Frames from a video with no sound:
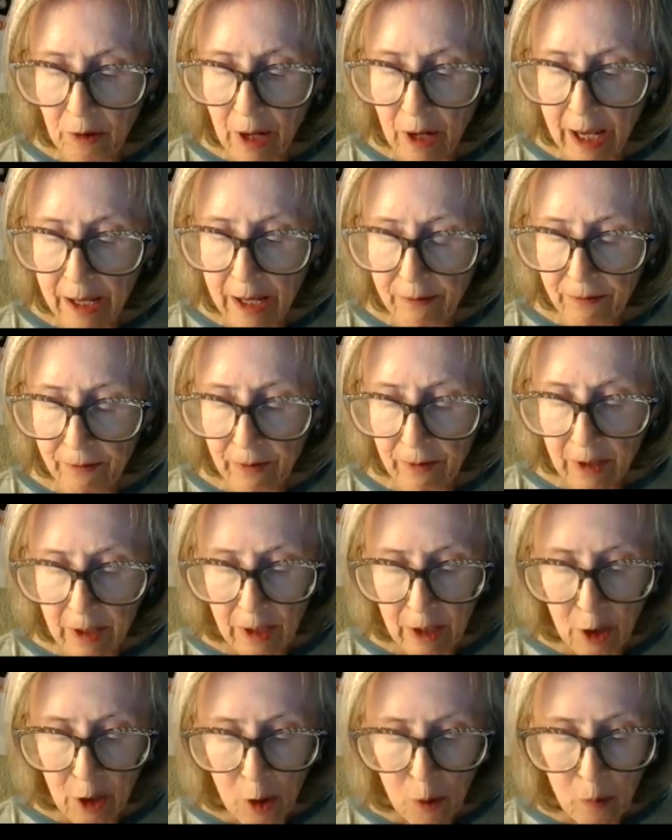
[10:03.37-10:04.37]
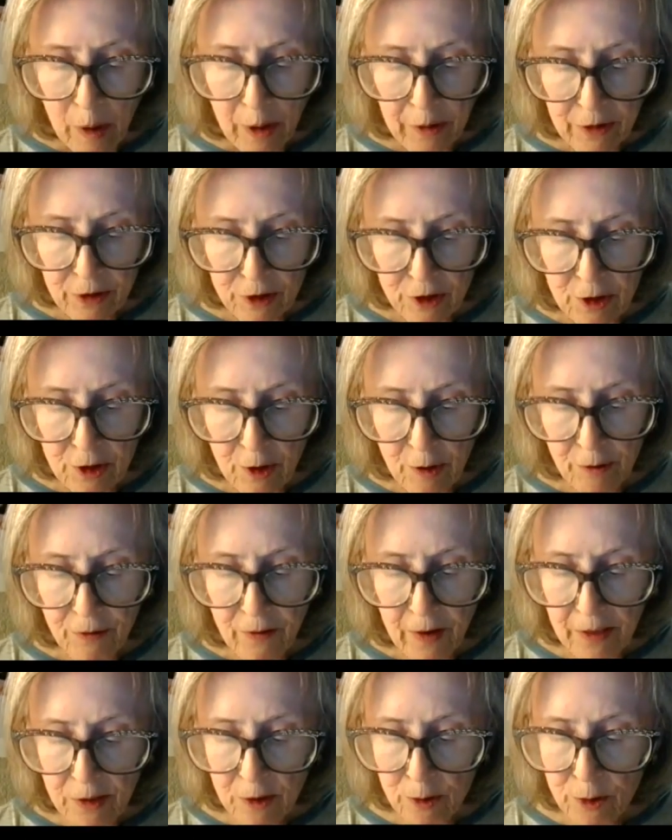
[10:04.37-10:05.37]
life, while the snow
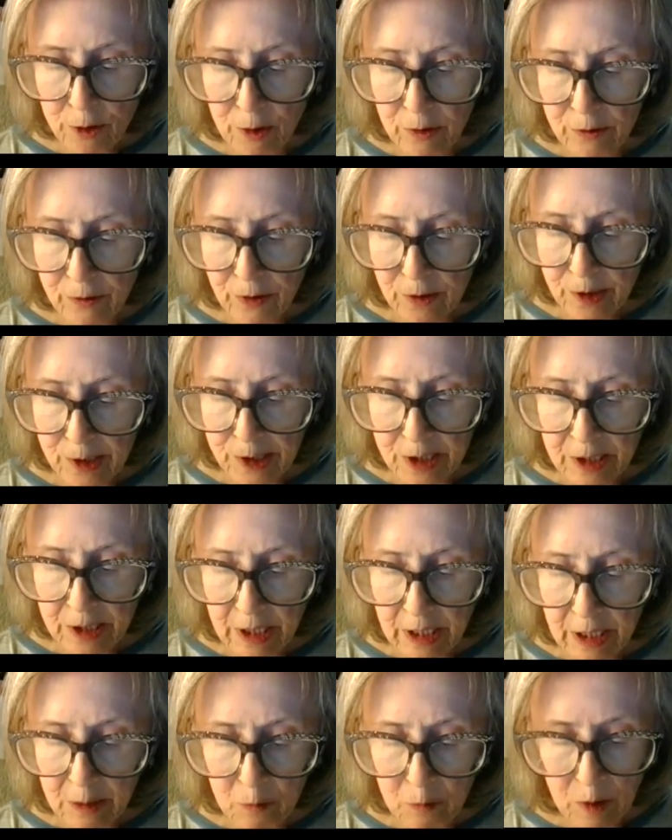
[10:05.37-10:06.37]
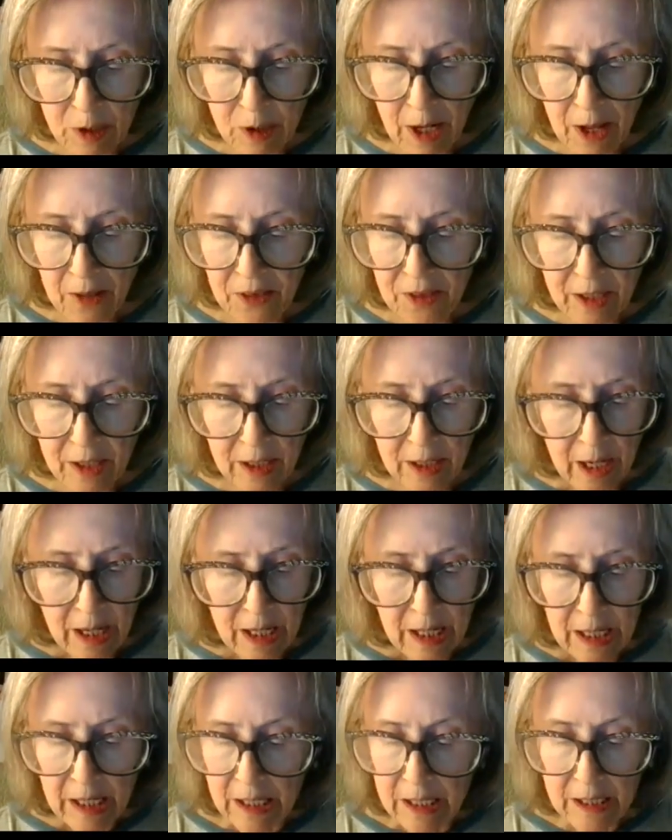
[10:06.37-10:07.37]
feathers over a scene where nothing
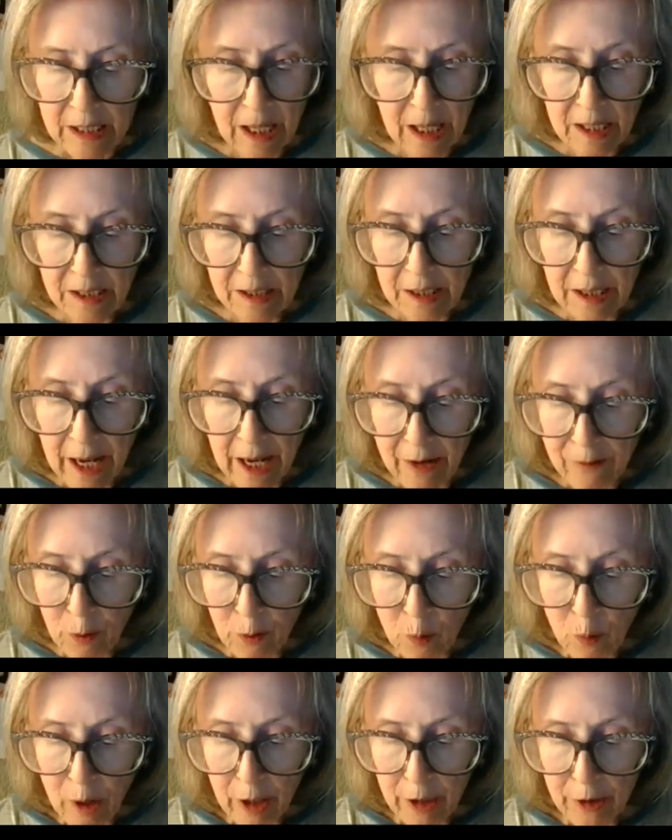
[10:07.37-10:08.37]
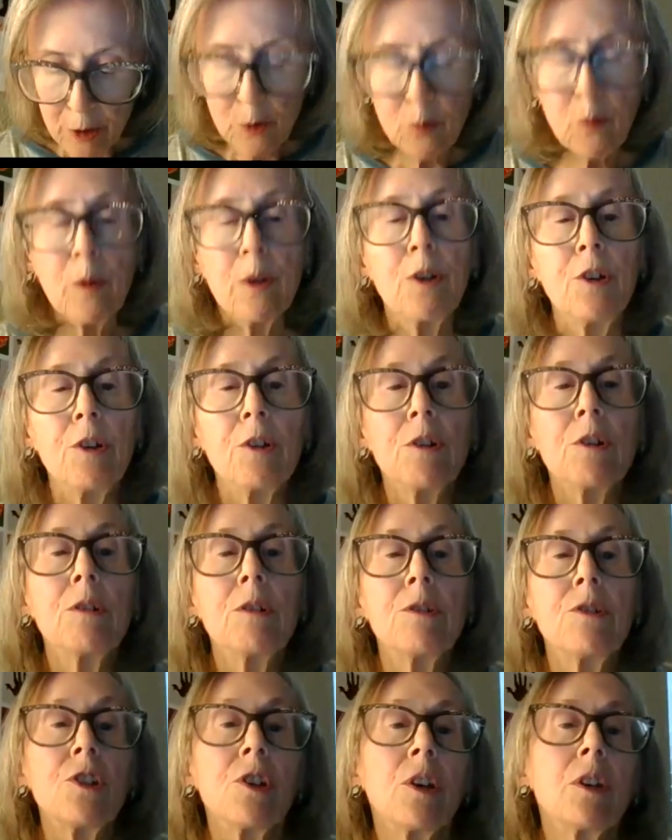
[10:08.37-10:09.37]
is as it ever was, where
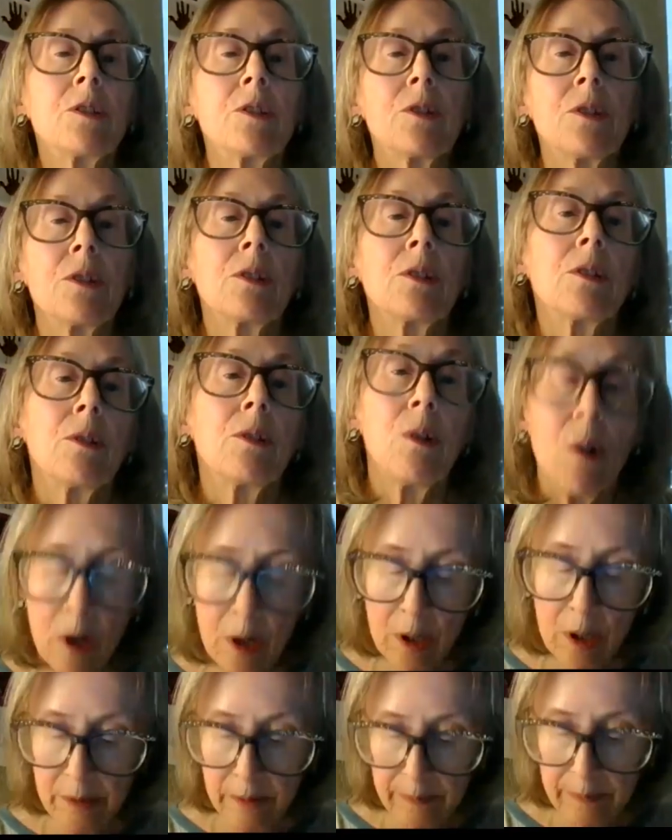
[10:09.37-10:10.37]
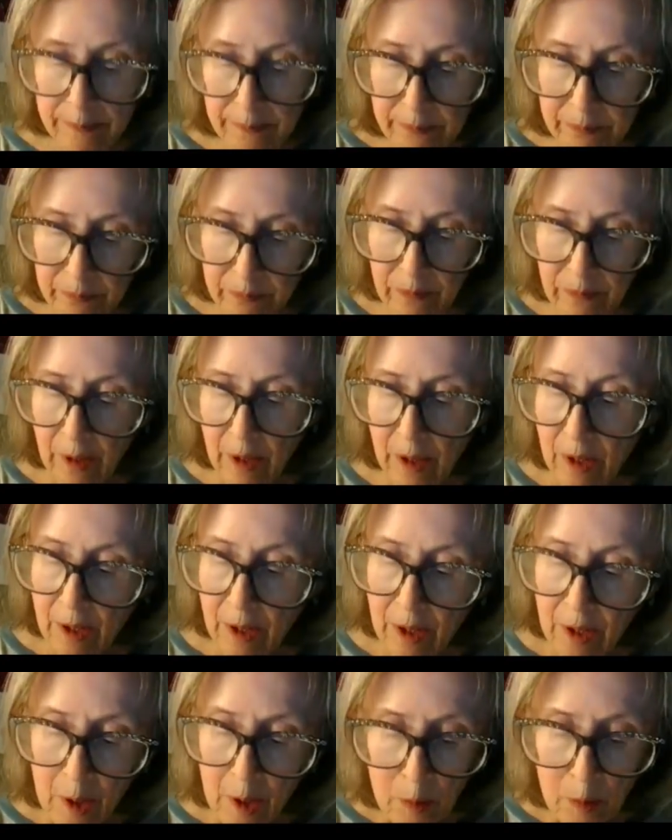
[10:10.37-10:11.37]
you're just gone.
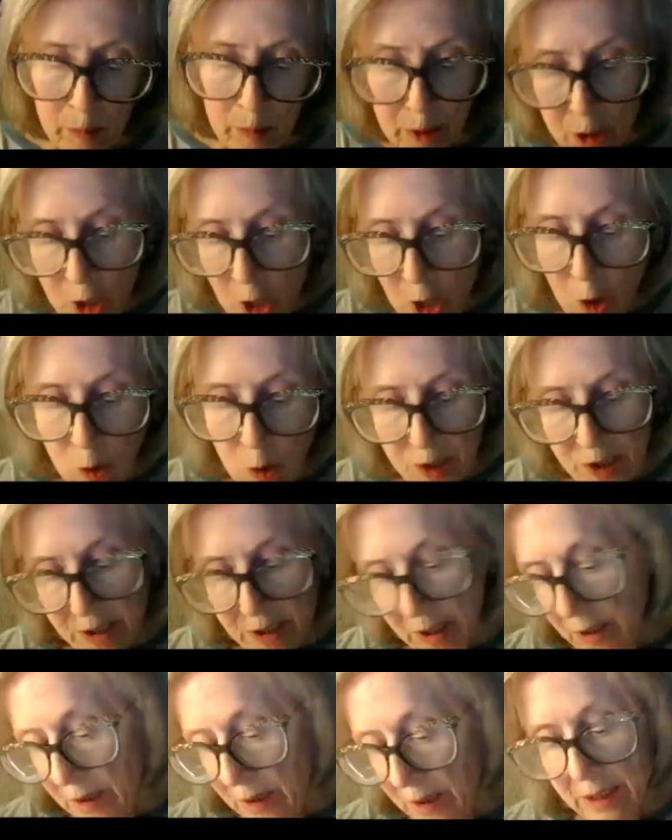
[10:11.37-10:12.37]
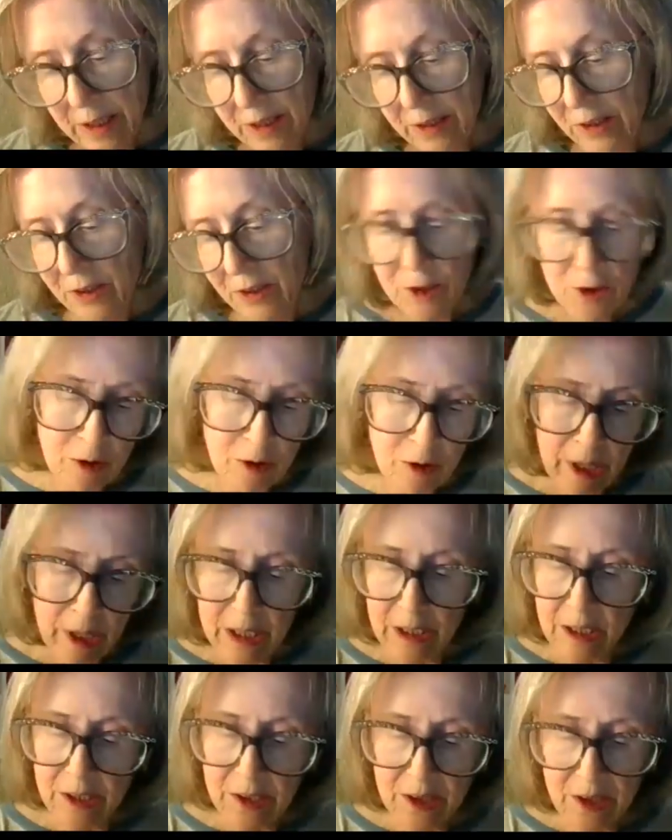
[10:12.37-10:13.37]
But no, silliness, the
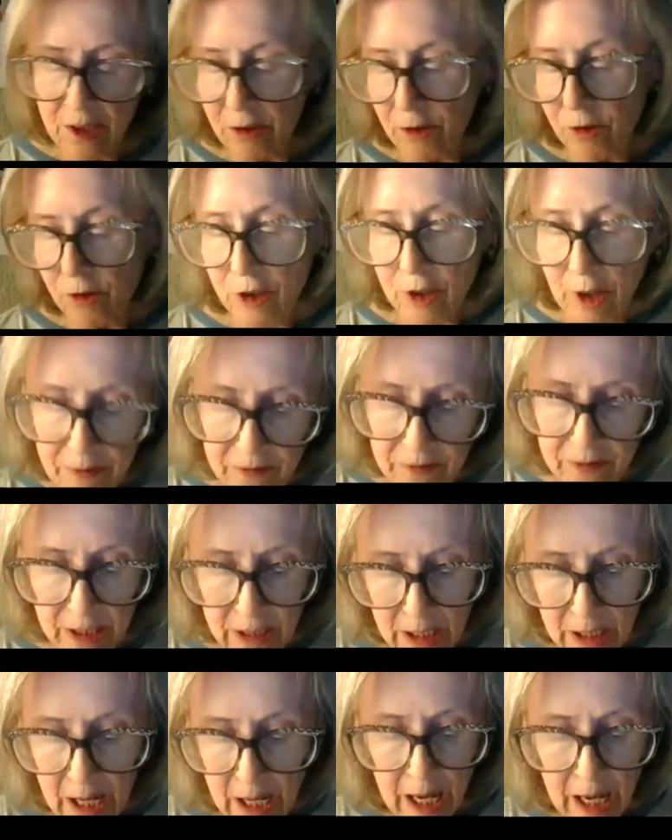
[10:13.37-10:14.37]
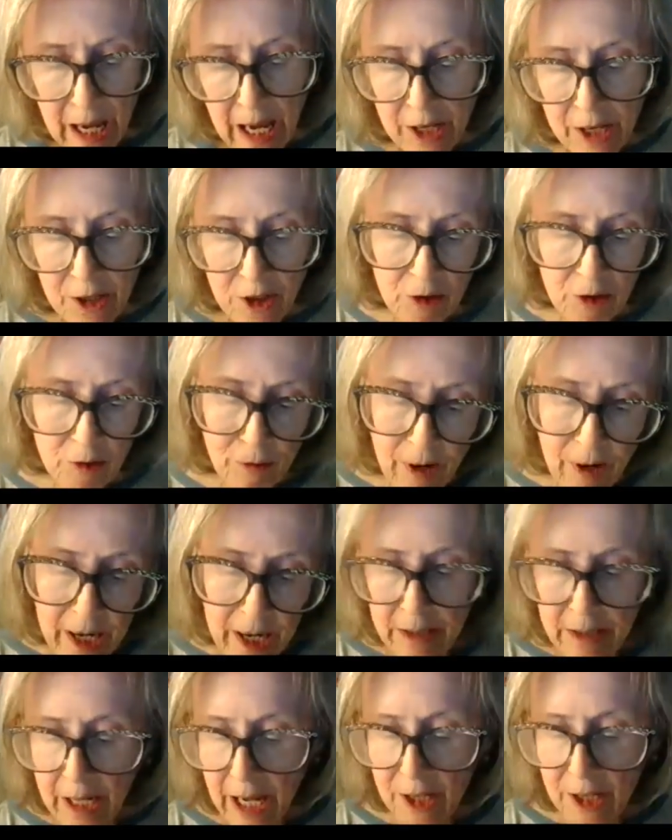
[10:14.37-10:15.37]
train is still chuffing, and your
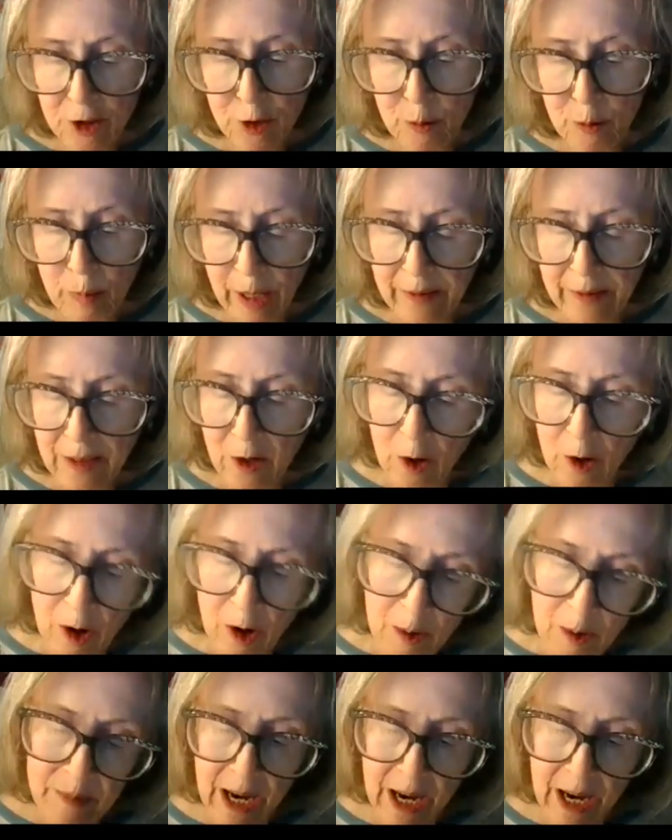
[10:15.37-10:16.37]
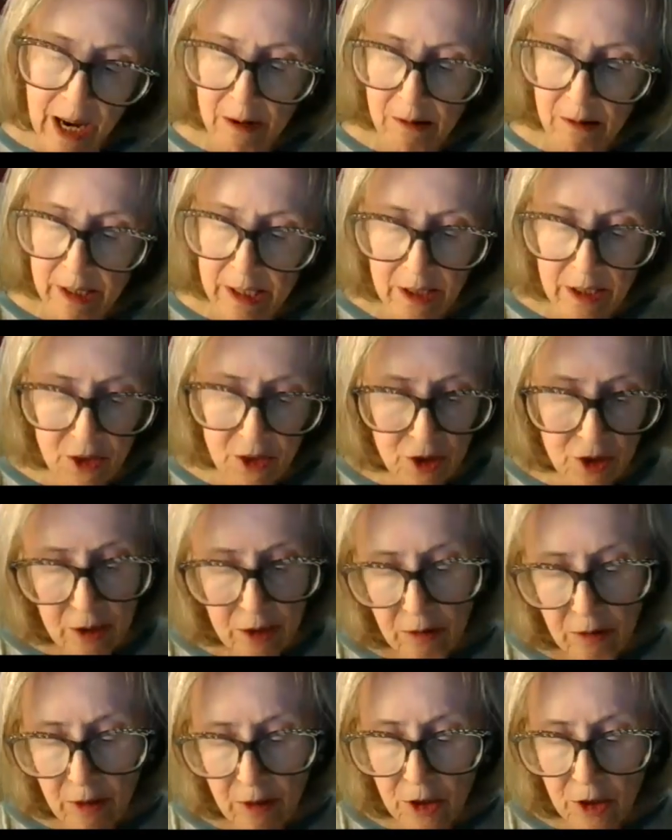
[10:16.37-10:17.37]
friend has you by the arm now and is
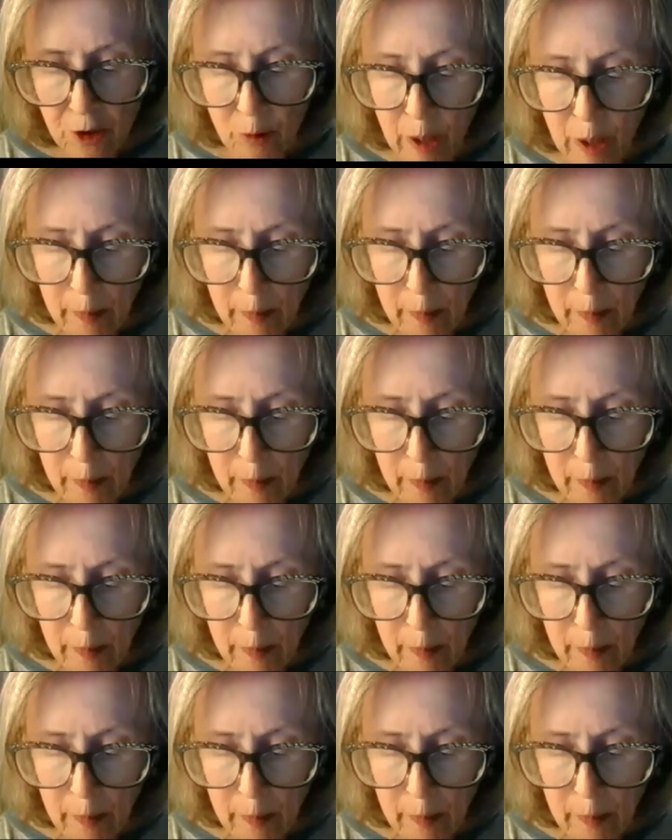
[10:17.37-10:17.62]
steering you